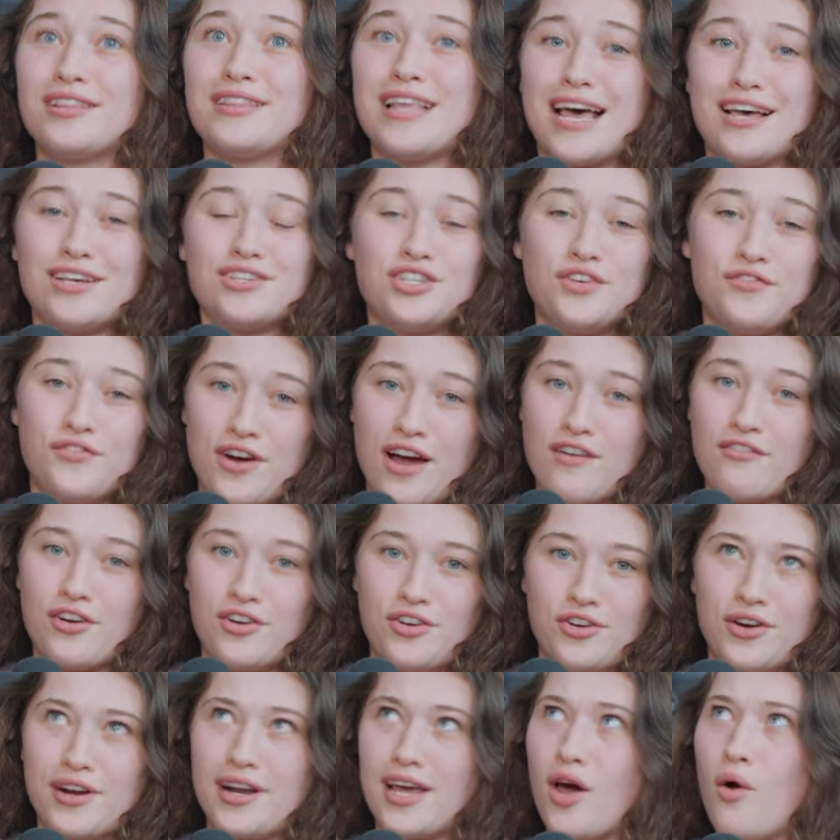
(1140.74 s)
to last you forever,
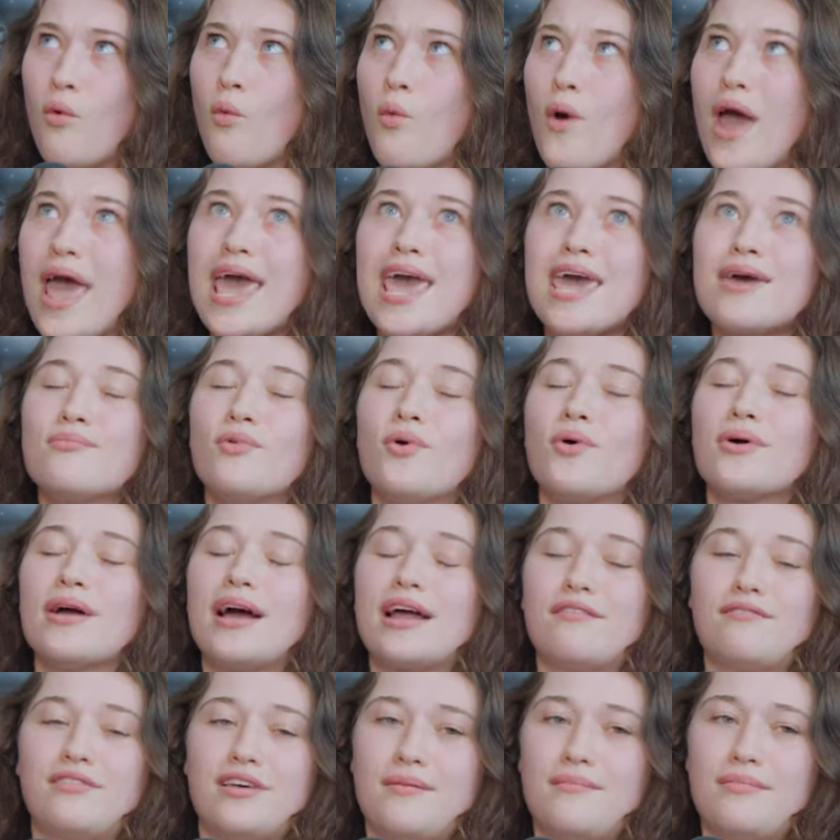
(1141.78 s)
and you're going to get way more
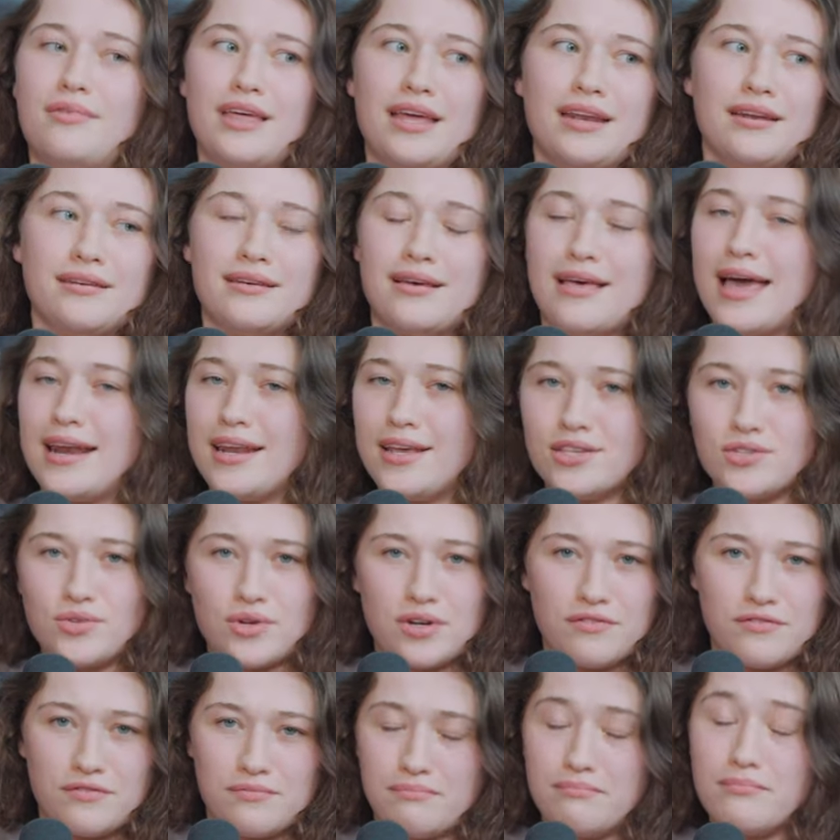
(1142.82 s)
out of them than any sort
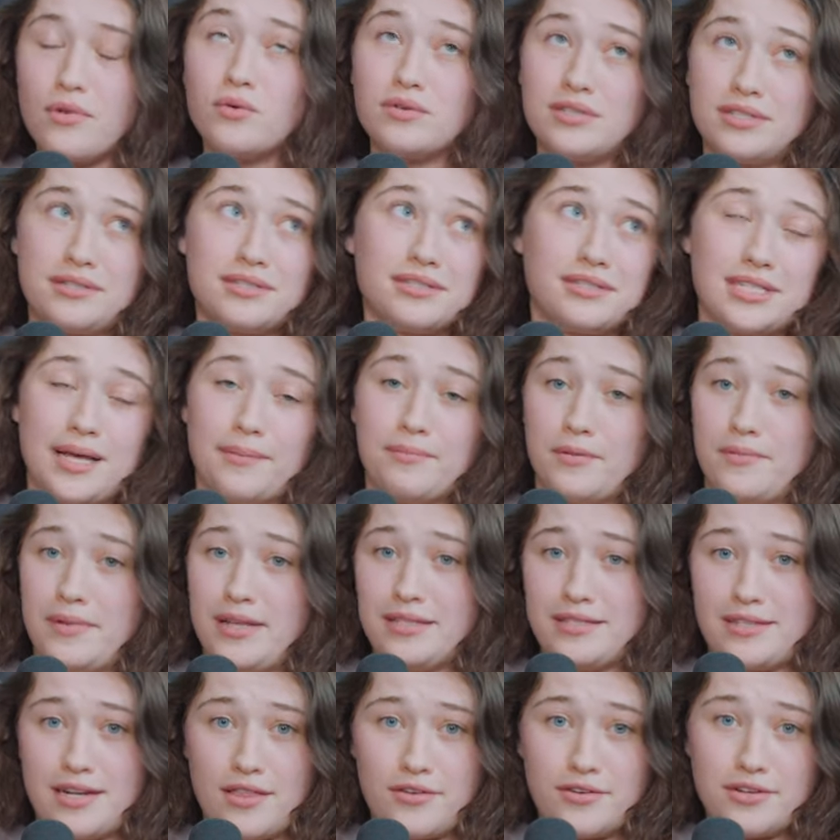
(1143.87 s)
of most
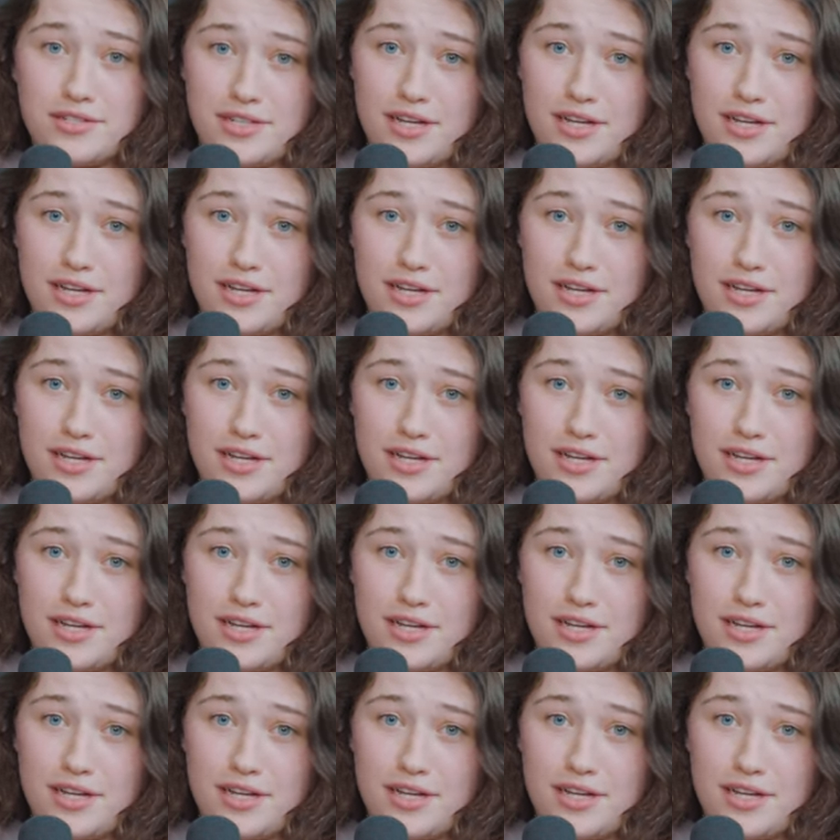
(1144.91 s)
supplements and other